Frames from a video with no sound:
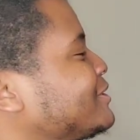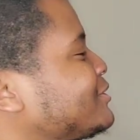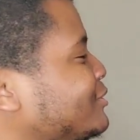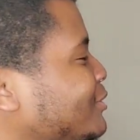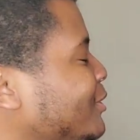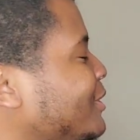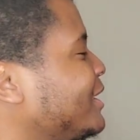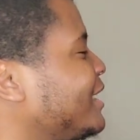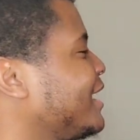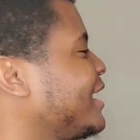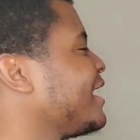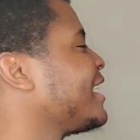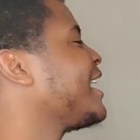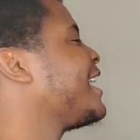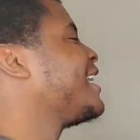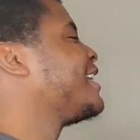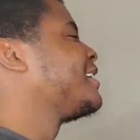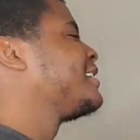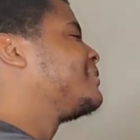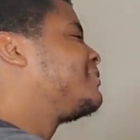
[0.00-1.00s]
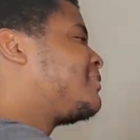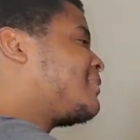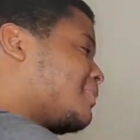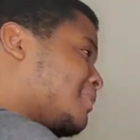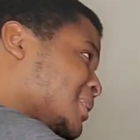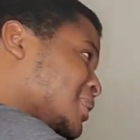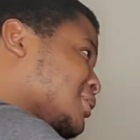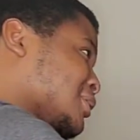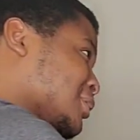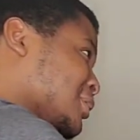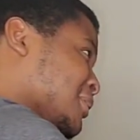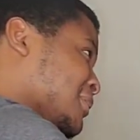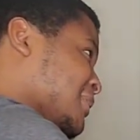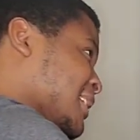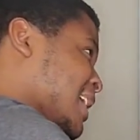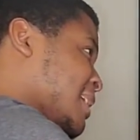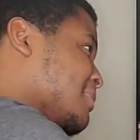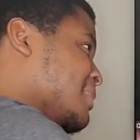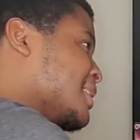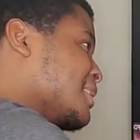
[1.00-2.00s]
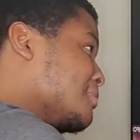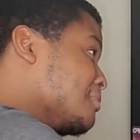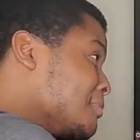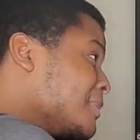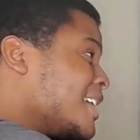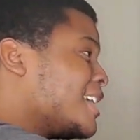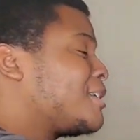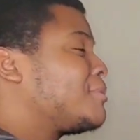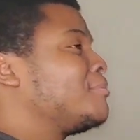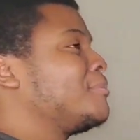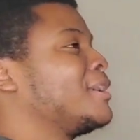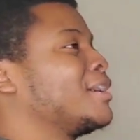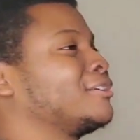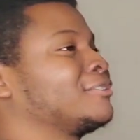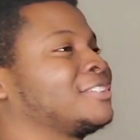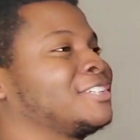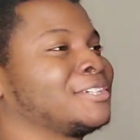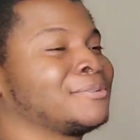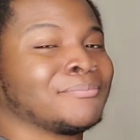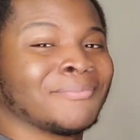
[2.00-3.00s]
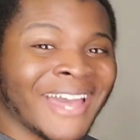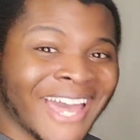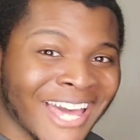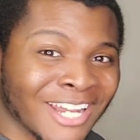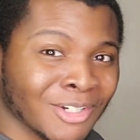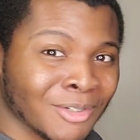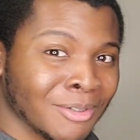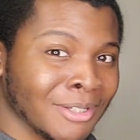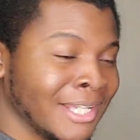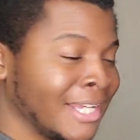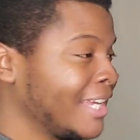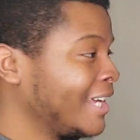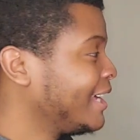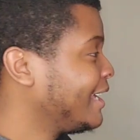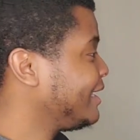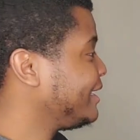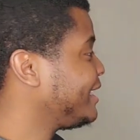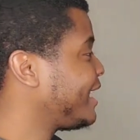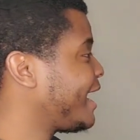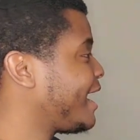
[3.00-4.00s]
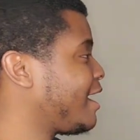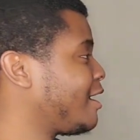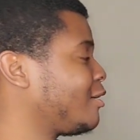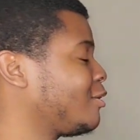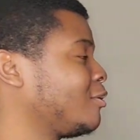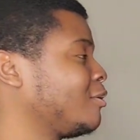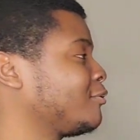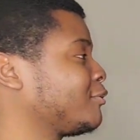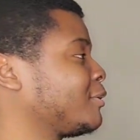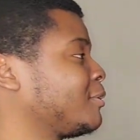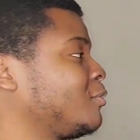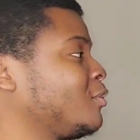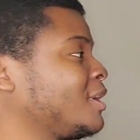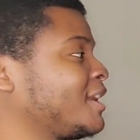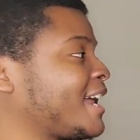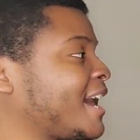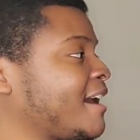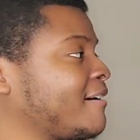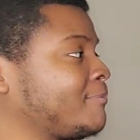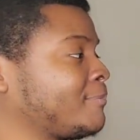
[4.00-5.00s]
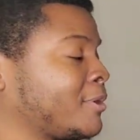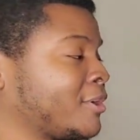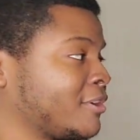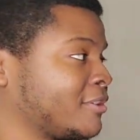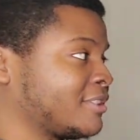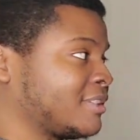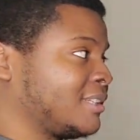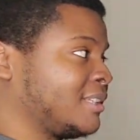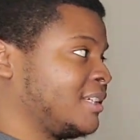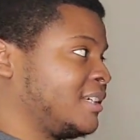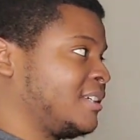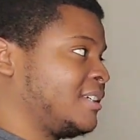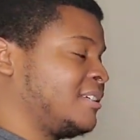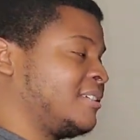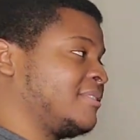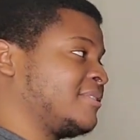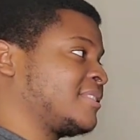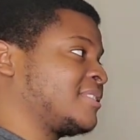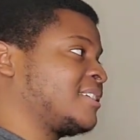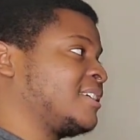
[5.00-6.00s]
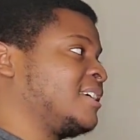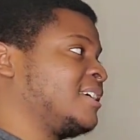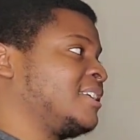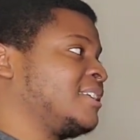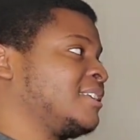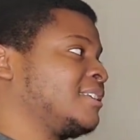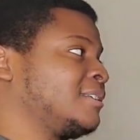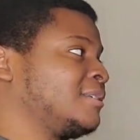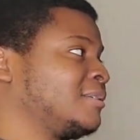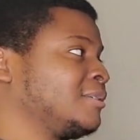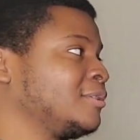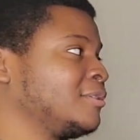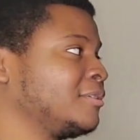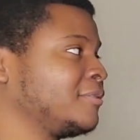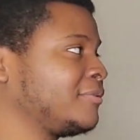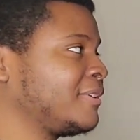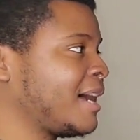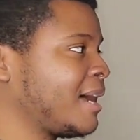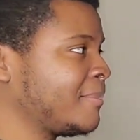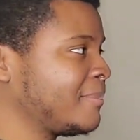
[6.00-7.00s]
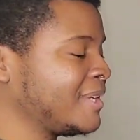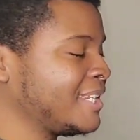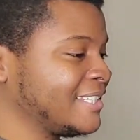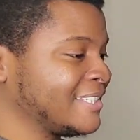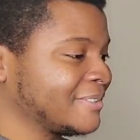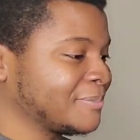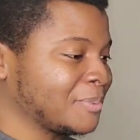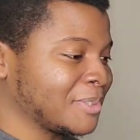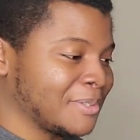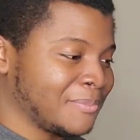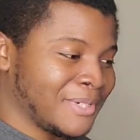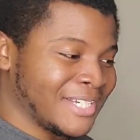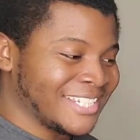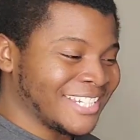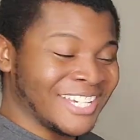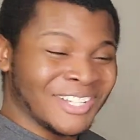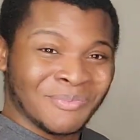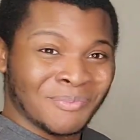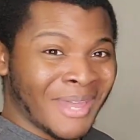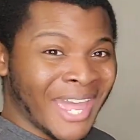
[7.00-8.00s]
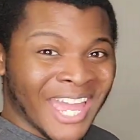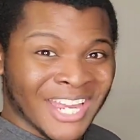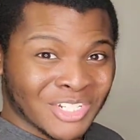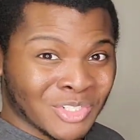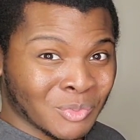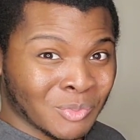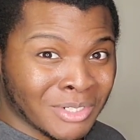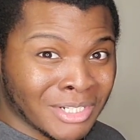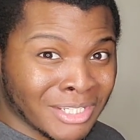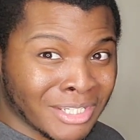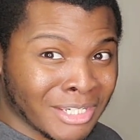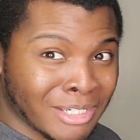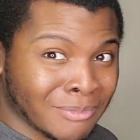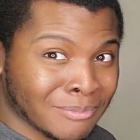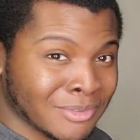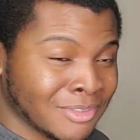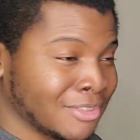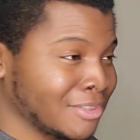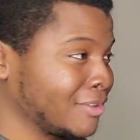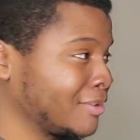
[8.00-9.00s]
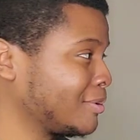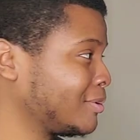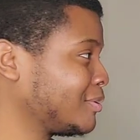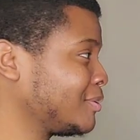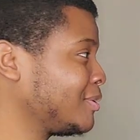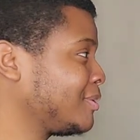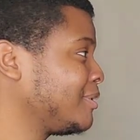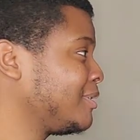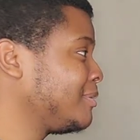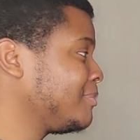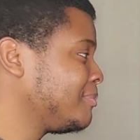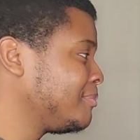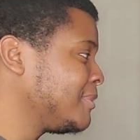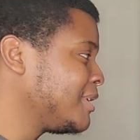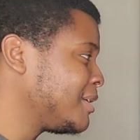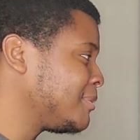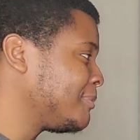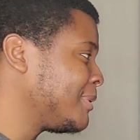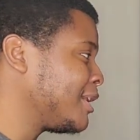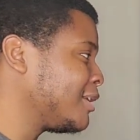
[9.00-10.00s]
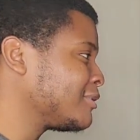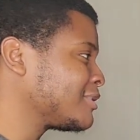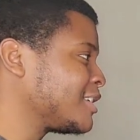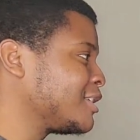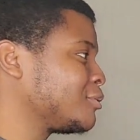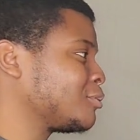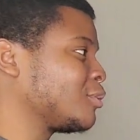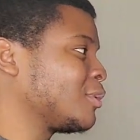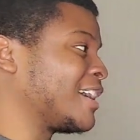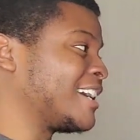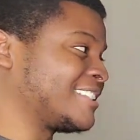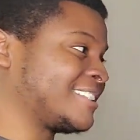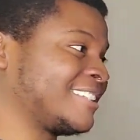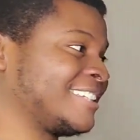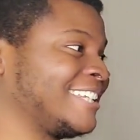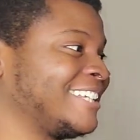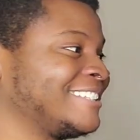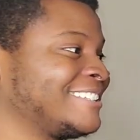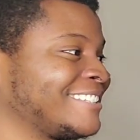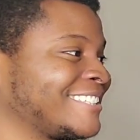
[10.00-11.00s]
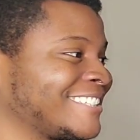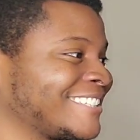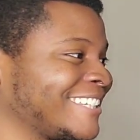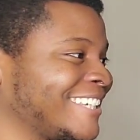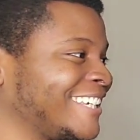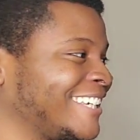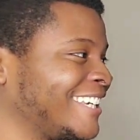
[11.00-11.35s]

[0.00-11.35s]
Miss Sohyang and Miss Laura Fabian mid belting battle. Now, from what I've personally seen, Laura Fabian is pretty much unmatched when it comes to mid belts in resonance